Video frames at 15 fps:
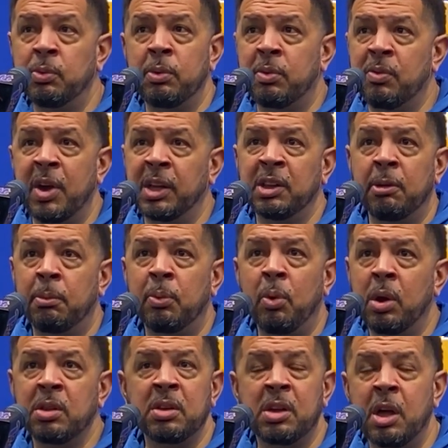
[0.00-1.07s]
We were ranked number one
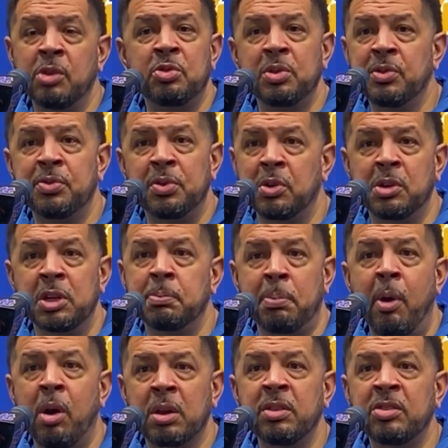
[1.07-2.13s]
in the country for a good
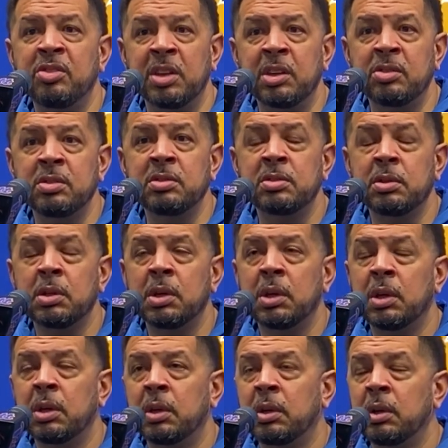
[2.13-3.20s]
part of the season.
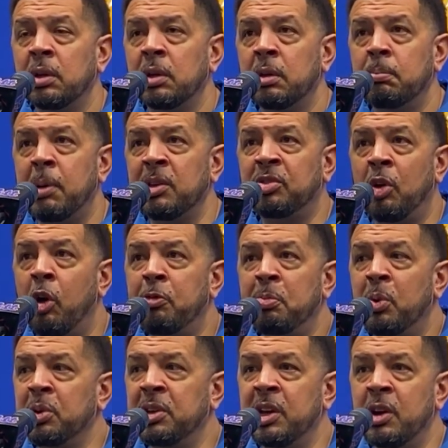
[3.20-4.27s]
My
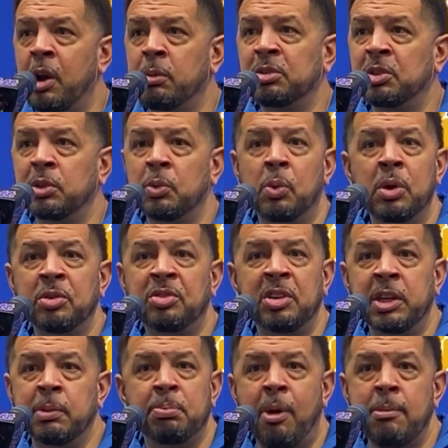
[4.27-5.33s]
sophomore year, I was on the worst
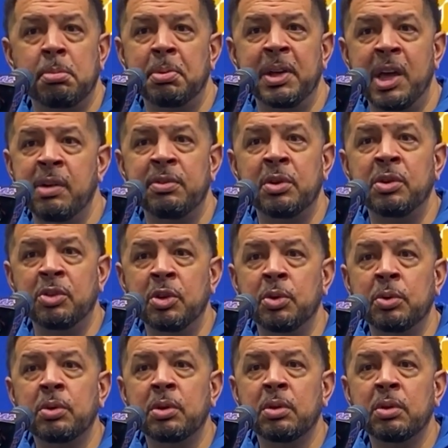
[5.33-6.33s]
team probably ever at Duke.